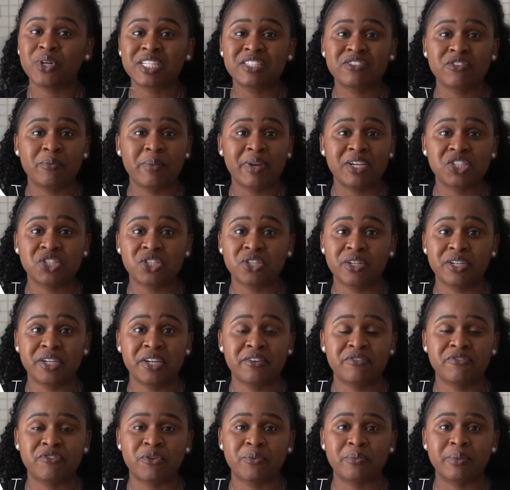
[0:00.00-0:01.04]
transformational
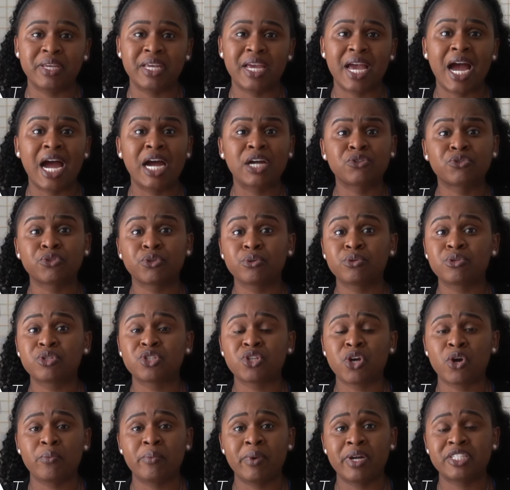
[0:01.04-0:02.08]
year for me. I grew
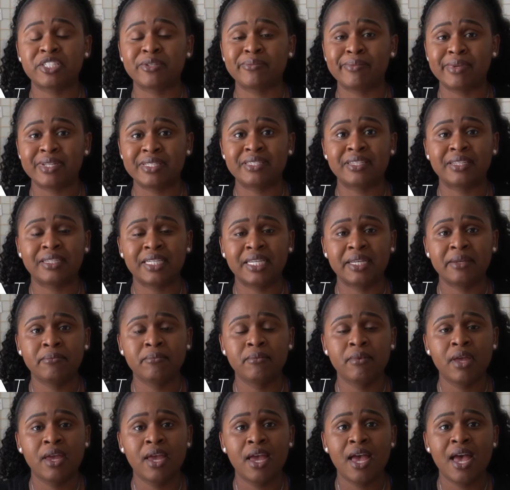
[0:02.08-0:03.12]
so much mentally.
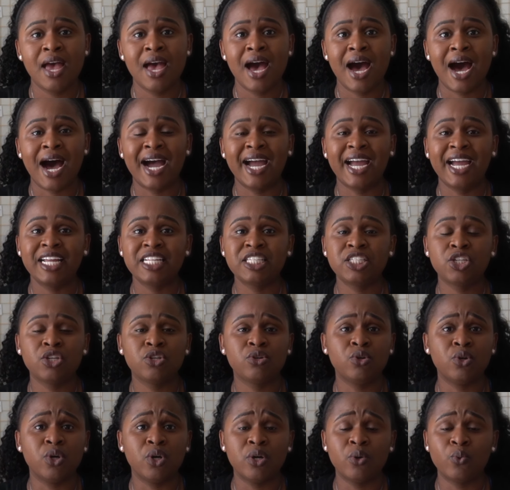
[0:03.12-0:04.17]
I had to
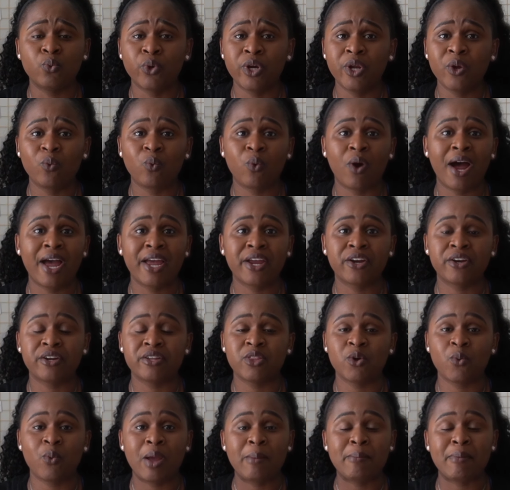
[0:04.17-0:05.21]

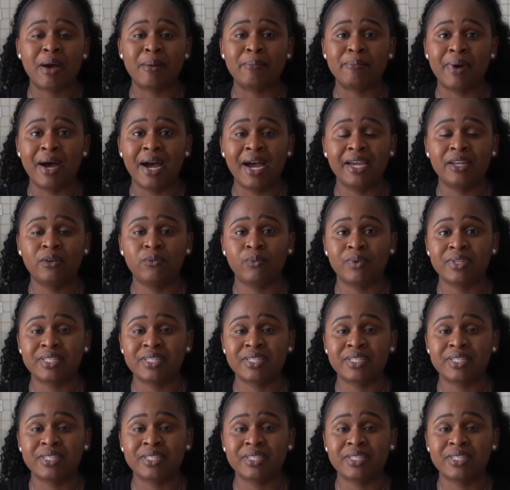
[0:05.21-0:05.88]
rewire the way my mind